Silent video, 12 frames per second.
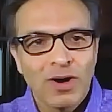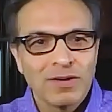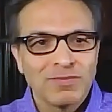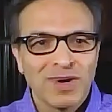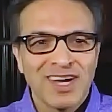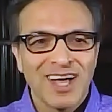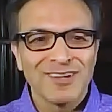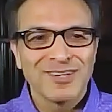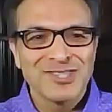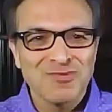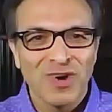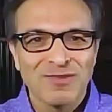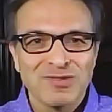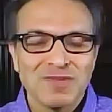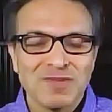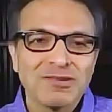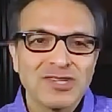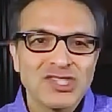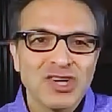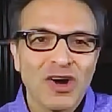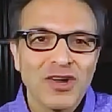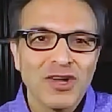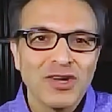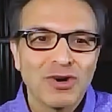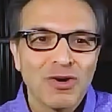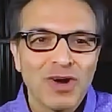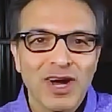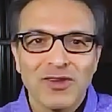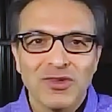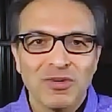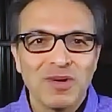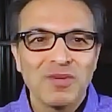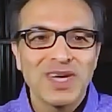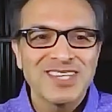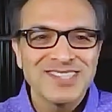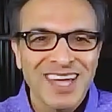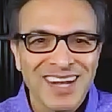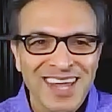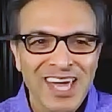Or my eldest one was about to start a new career 3 weeks in,